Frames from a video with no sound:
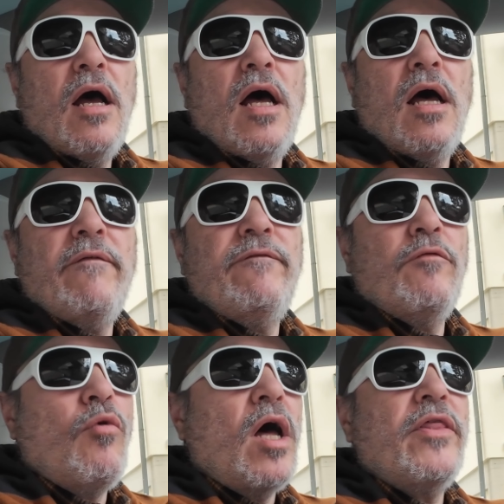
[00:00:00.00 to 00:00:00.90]
of
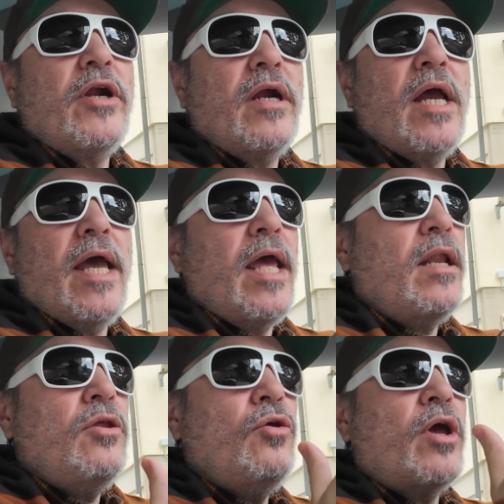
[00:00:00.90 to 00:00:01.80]
water
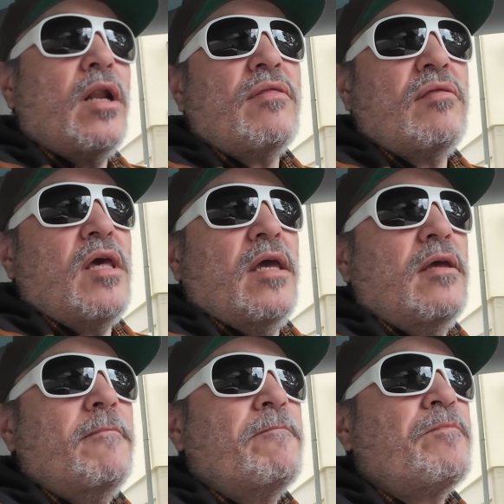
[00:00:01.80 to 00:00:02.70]
and you cannot see,